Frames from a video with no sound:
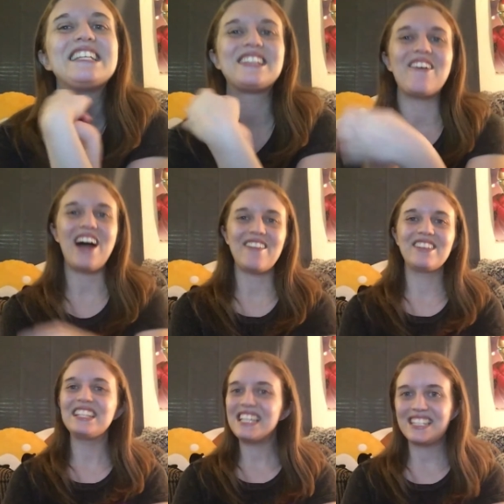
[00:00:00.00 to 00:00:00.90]
so I'm
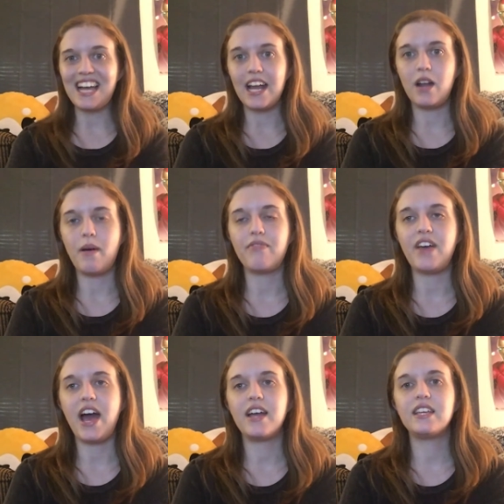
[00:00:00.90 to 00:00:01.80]
really excited about
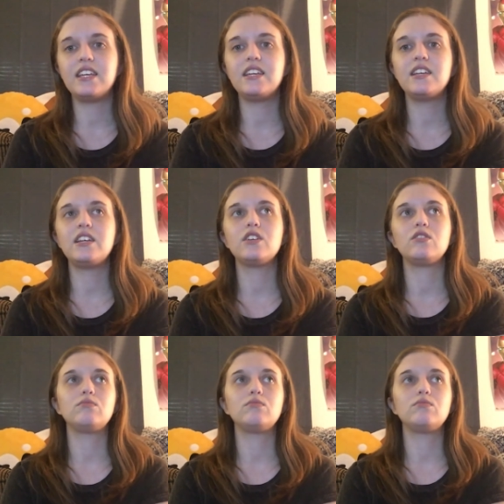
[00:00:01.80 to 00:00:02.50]
that he